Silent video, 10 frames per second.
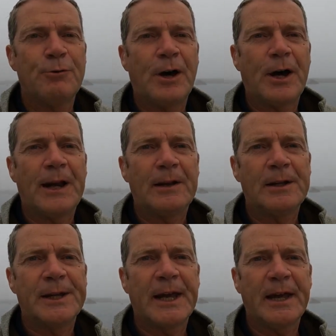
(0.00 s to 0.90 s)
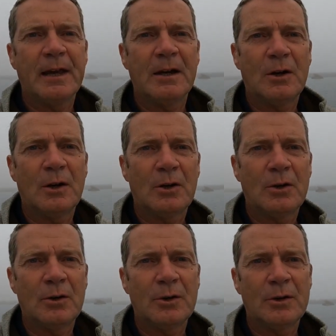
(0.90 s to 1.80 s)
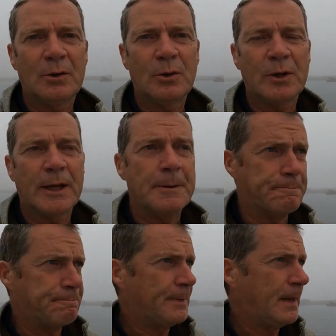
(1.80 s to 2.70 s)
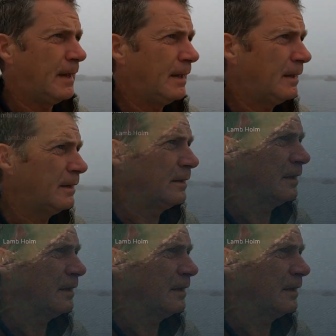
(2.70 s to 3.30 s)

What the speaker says: final day on Orkney, and